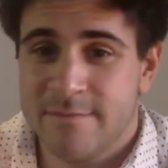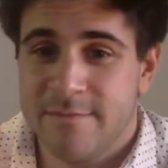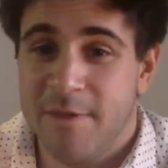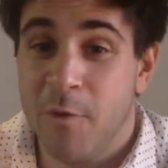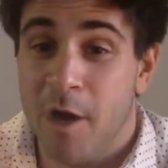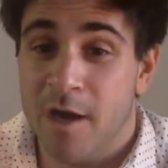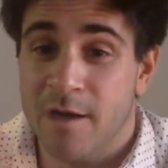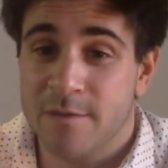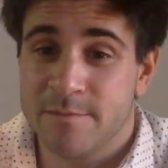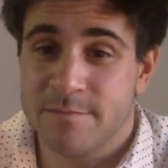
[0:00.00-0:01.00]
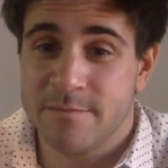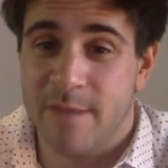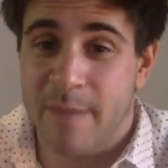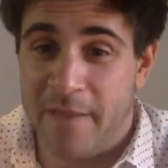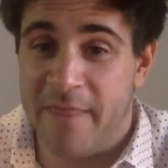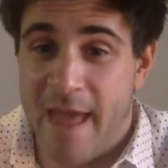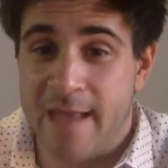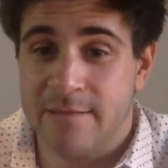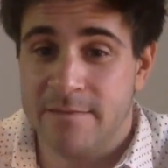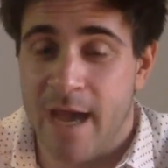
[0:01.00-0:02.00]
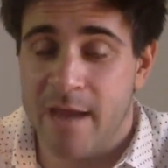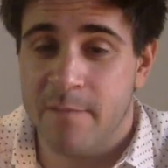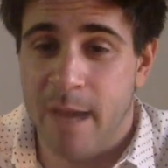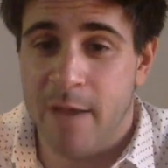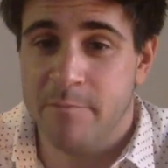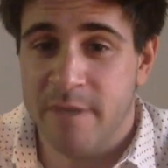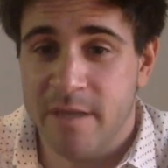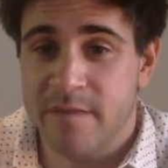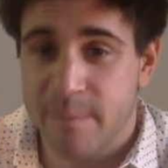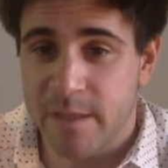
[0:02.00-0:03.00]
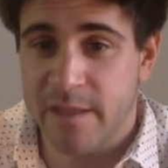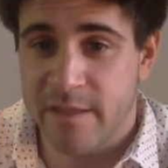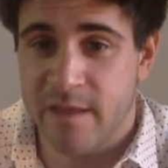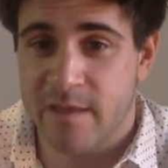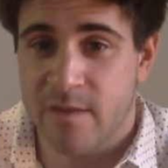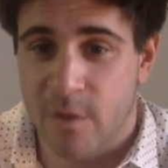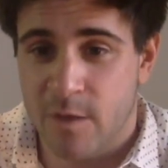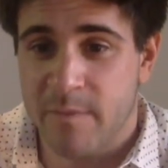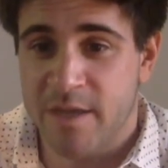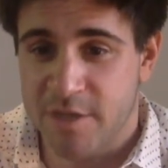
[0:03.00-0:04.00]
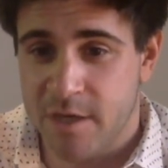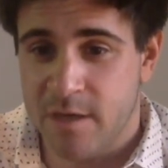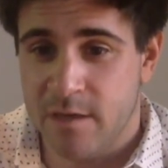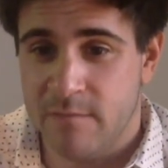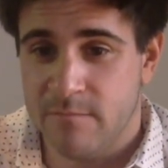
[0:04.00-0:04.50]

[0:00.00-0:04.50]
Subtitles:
You are. About that, not about me spilling things on my shirt.